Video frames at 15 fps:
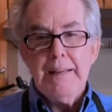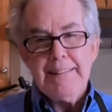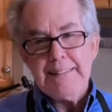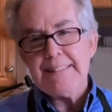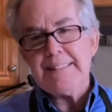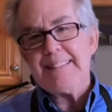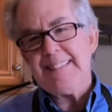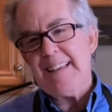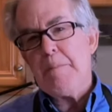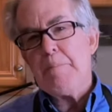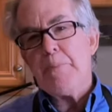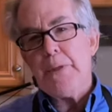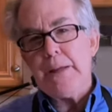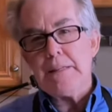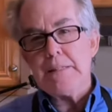This is the same
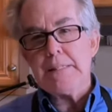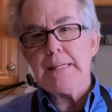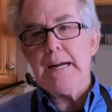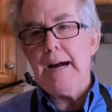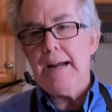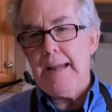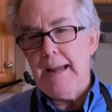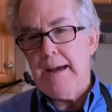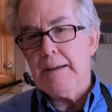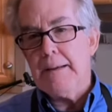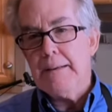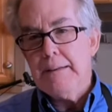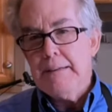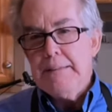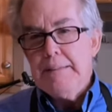thing as cayenne,
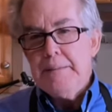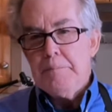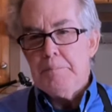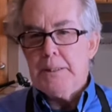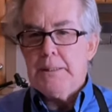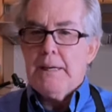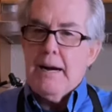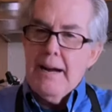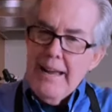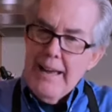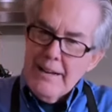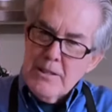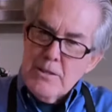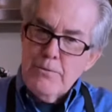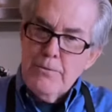but cayenne
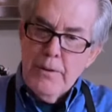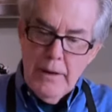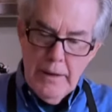is fine.